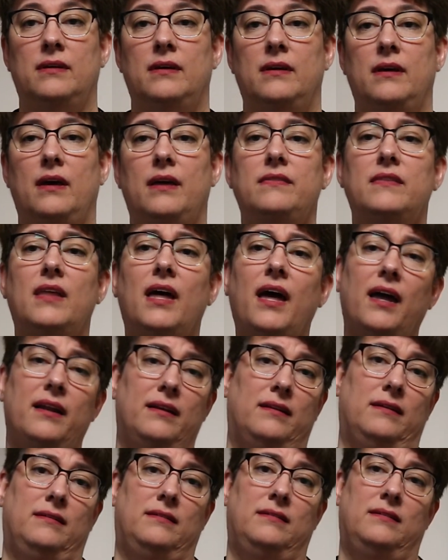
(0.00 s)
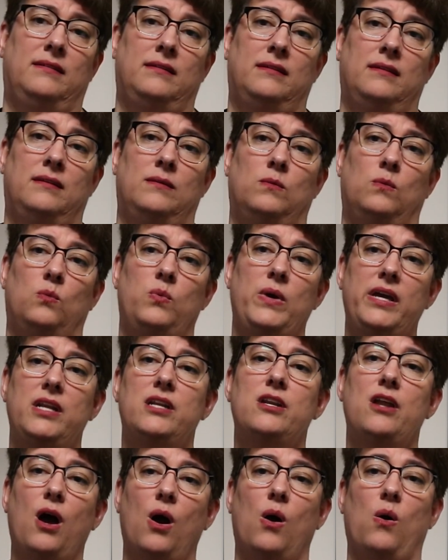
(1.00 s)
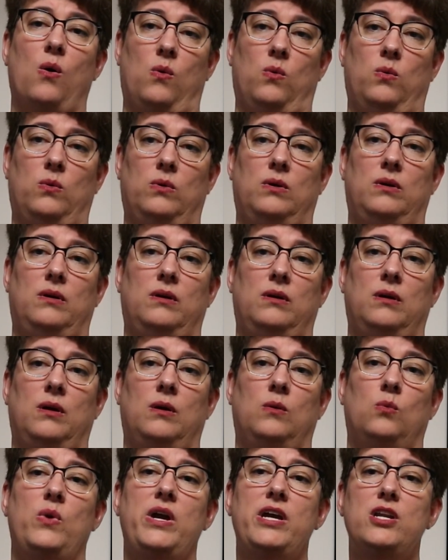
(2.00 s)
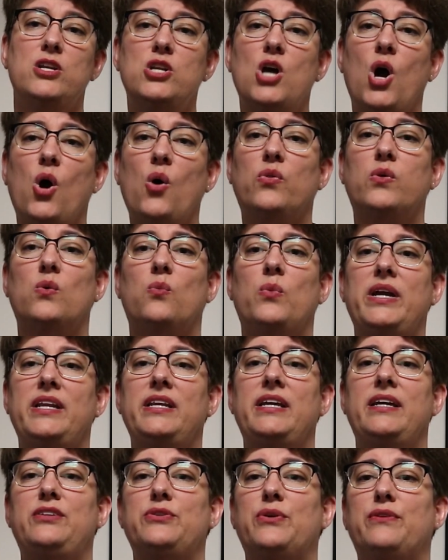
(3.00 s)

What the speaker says: And then we know that we need to